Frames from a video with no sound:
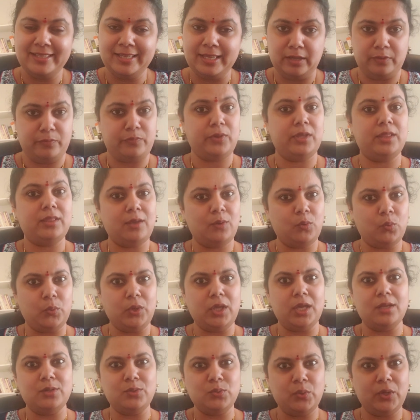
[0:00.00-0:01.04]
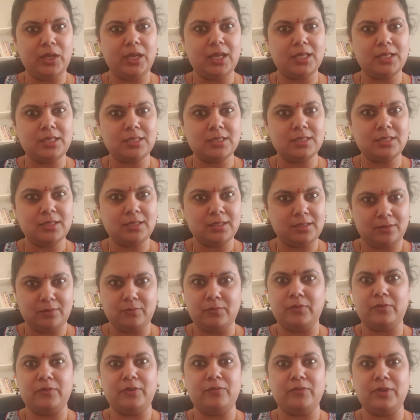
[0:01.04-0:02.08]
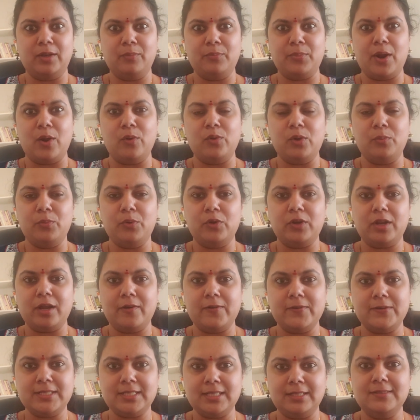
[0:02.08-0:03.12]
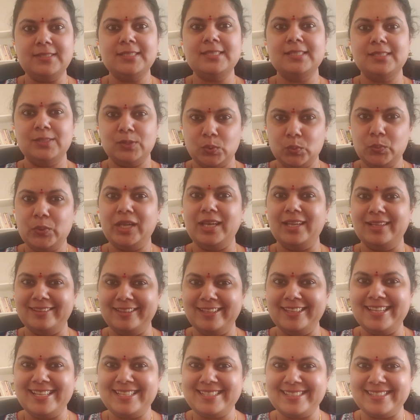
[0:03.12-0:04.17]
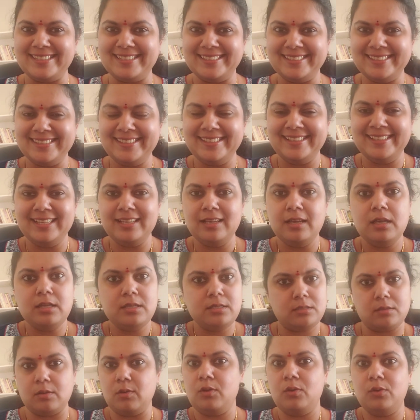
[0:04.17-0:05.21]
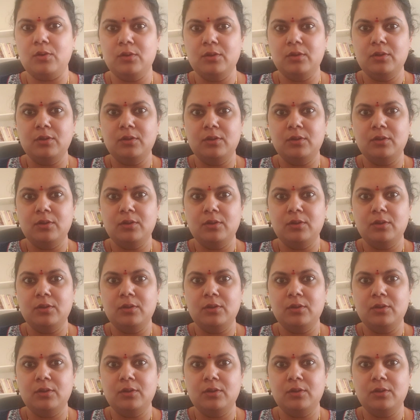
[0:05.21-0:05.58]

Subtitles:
If we think we are doing it, If we feel proud about ourselves, we learn the lesson. So,